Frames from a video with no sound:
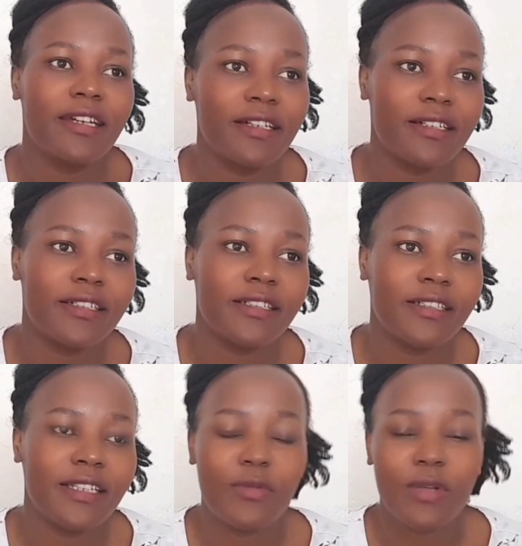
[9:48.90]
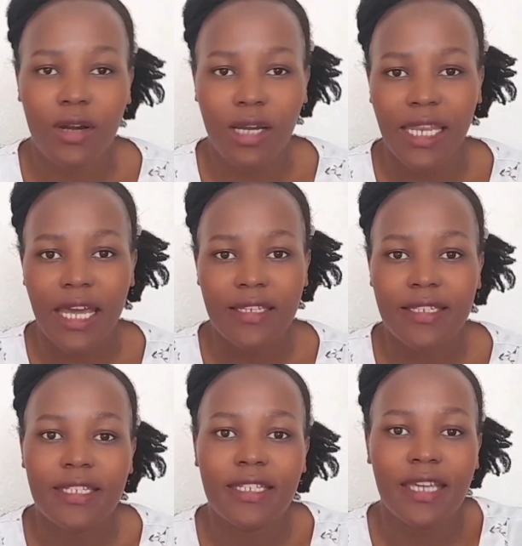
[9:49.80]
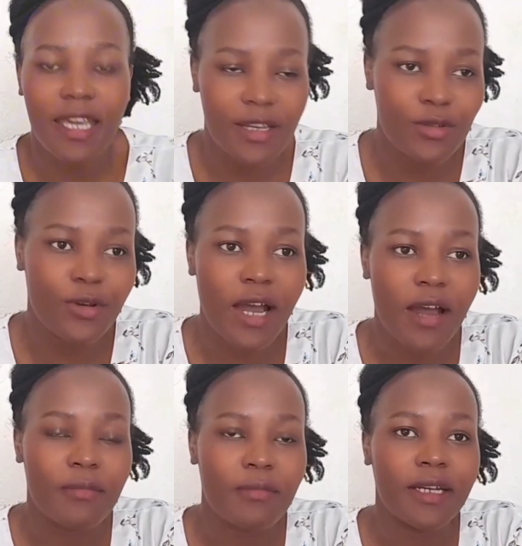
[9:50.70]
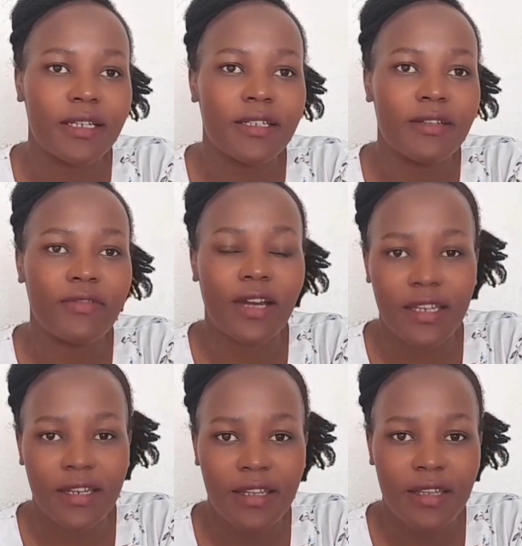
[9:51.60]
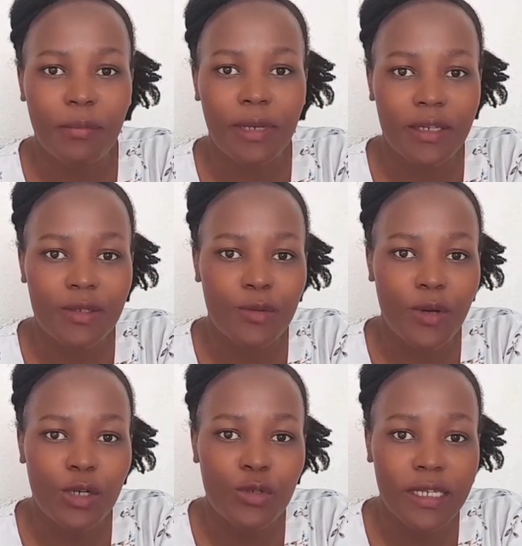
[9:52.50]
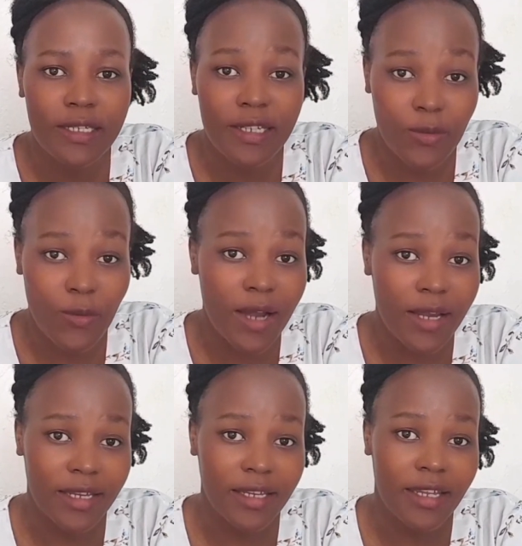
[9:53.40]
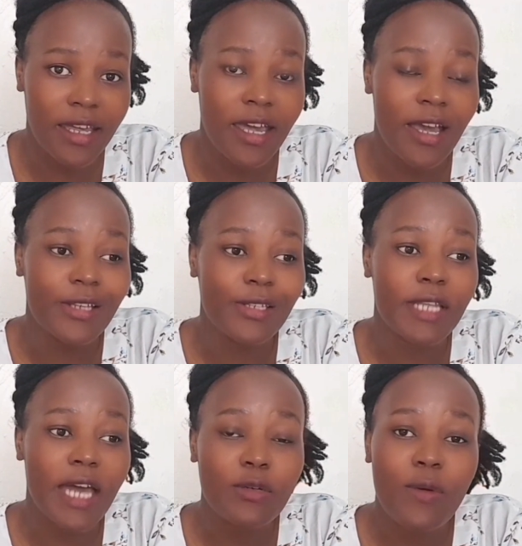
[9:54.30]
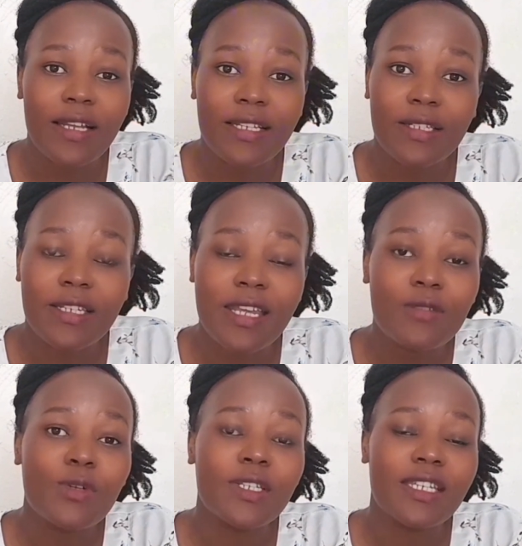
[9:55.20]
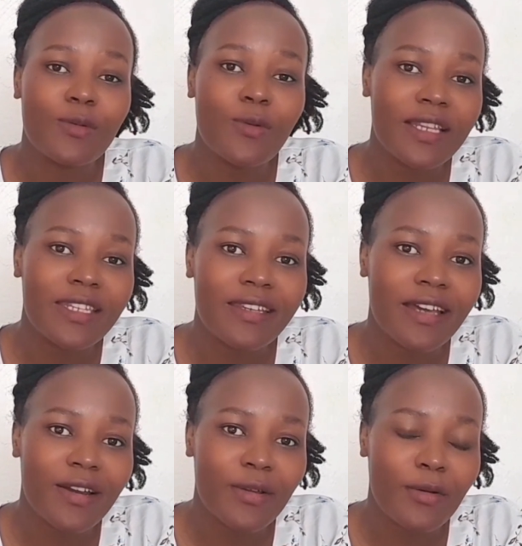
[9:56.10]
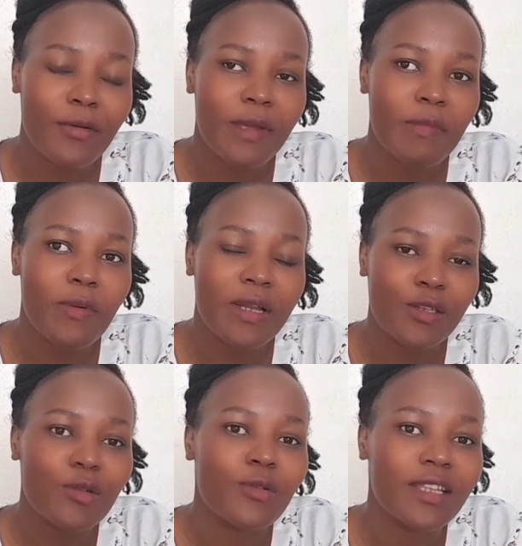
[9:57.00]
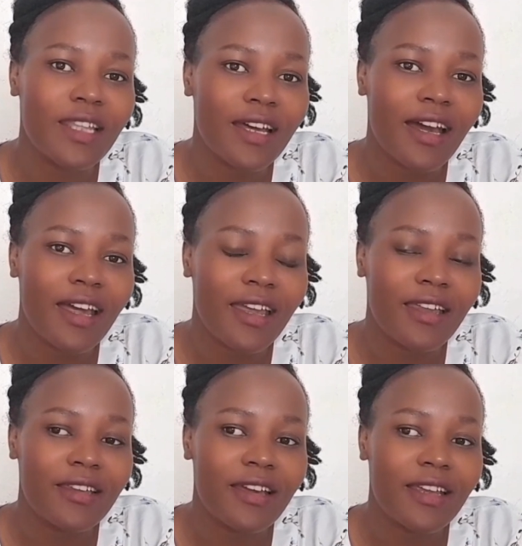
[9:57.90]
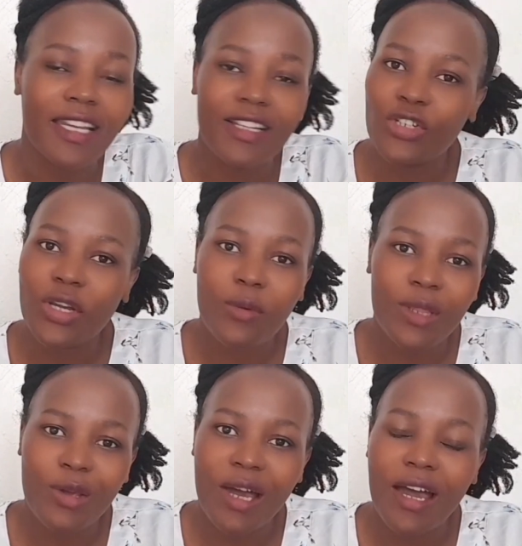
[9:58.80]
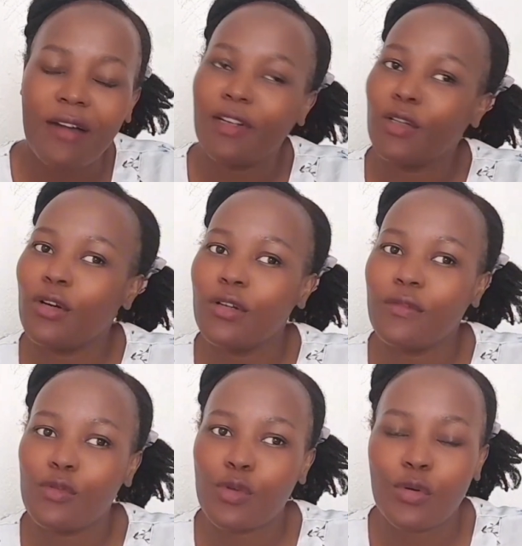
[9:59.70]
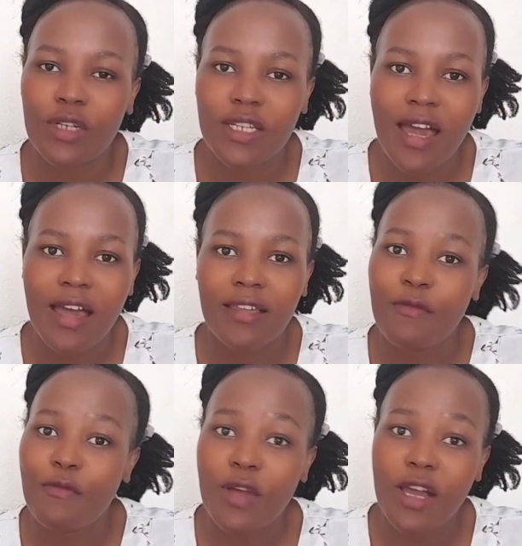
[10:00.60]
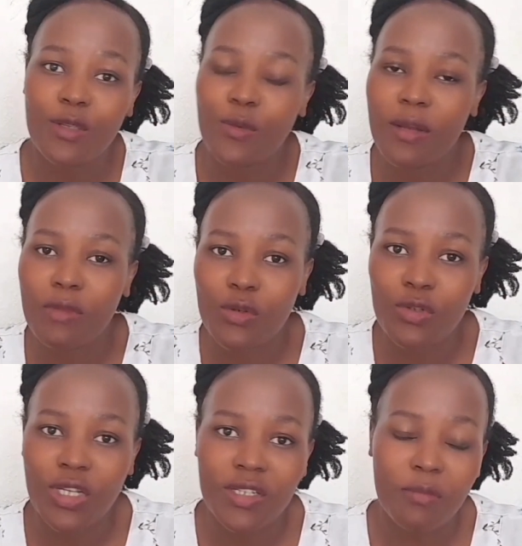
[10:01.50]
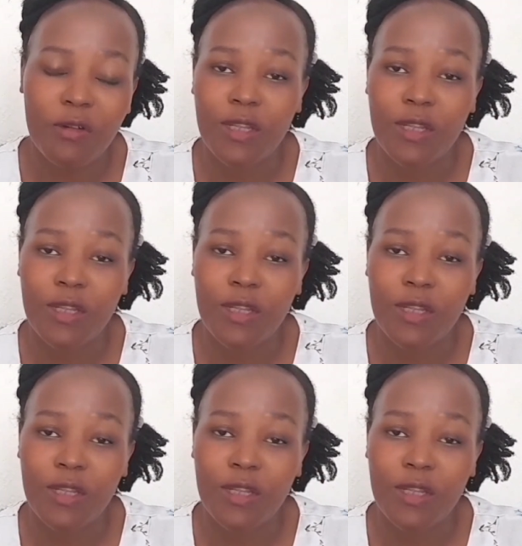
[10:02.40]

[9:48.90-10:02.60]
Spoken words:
And then we organized, she had to come and find another place to actually start working. So that was that was just one scenario or maybe one story that I can share with you. I have a lot of stories that if you guys want me to share some of